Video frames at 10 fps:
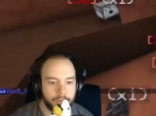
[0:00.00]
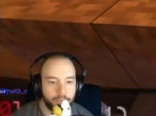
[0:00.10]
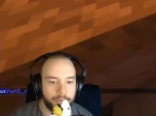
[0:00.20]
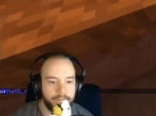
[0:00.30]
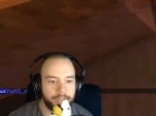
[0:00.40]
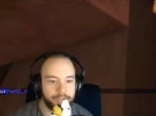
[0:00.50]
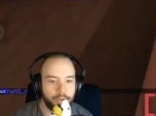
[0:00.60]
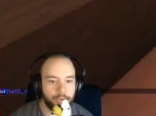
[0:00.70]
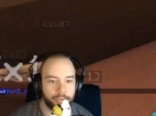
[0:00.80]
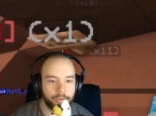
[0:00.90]
We needed
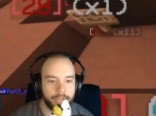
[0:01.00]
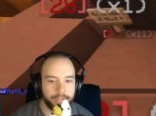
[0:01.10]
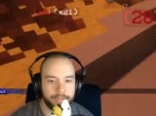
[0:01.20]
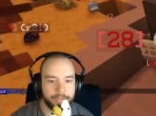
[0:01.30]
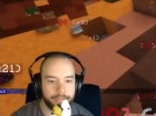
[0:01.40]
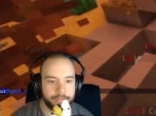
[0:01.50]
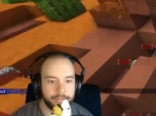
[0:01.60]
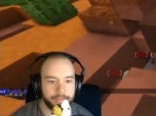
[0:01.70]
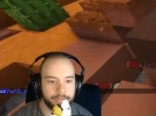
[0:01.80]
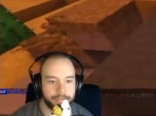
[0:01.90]
gold, right?
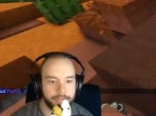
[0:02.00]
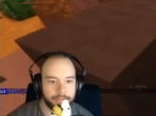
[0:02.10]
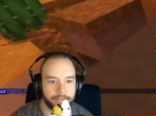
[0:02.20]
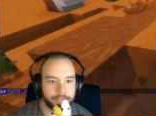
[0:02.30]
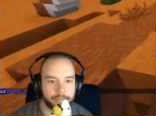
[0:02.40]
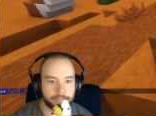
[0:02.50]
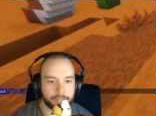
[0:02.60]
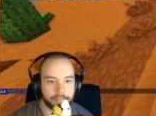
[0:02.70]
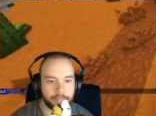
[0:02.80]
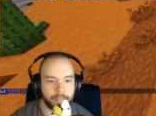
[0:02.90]
Yes, we yes, need a lot of
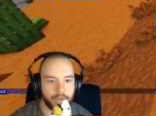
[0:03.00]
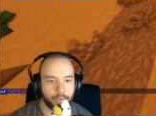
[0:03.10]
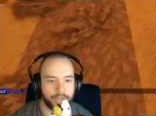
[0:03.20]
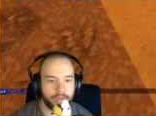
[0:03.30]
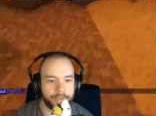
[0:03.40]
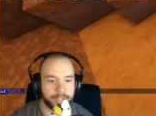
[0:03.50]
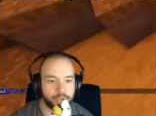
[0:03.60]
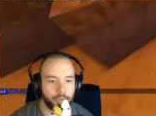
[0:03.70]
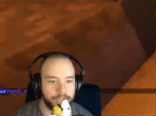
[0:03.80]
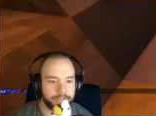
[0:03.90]
gold. Much. Okay, I've got
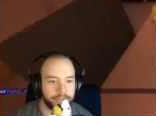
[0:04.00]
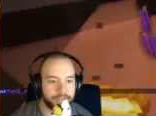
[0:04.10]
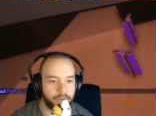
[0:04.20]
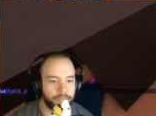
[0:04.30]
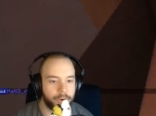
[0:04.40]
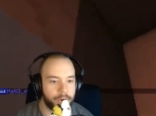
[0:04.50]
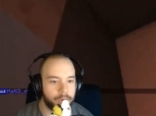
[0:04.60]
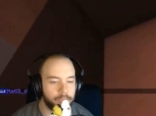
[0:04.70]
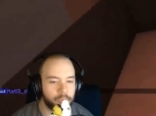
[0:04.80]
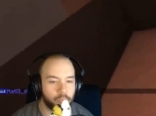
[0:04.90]
twenty-six so
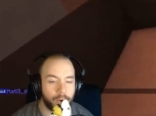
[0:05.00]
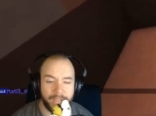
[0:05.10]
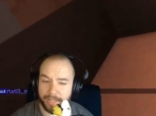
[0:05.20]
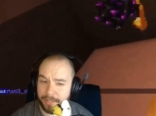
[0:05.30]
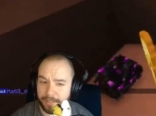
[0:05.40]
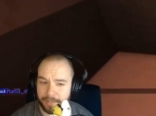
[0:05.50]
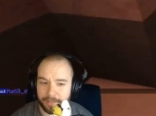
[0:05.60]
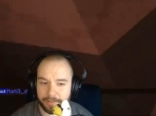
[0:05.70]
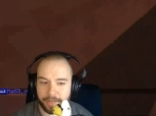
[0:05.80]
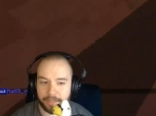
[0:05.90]
far. Red,
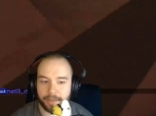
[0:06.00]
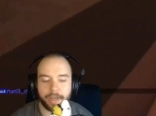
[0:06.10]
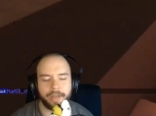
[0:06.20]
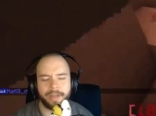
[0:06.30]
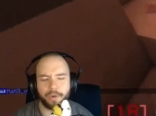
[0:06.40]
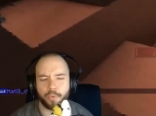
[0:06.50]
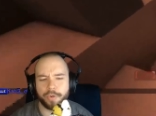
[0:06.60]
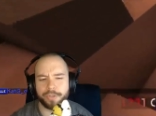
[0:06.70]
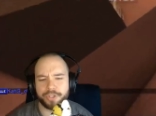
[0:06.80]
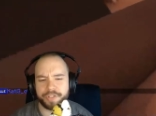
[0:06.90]
uh,
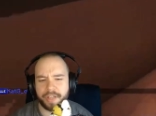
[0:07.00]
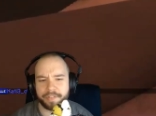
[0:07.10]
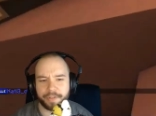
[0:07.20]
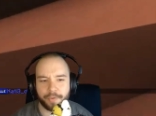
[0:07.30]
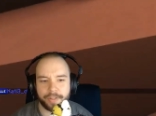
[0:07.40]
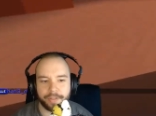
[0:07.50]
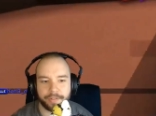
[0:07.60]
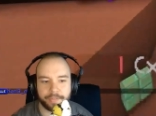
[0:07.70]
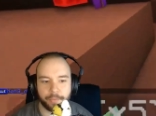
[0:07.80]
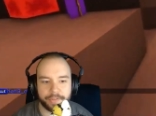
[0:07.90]
orange sandstone, I think,
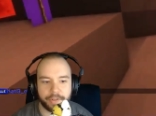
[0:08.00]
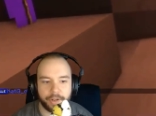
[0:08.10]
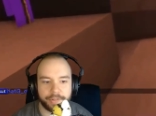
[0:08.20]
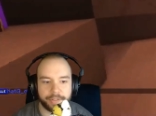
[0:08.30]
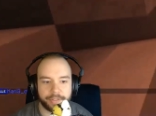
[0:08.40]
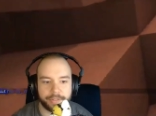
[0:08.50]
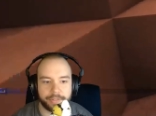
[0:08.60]
is what's causing it.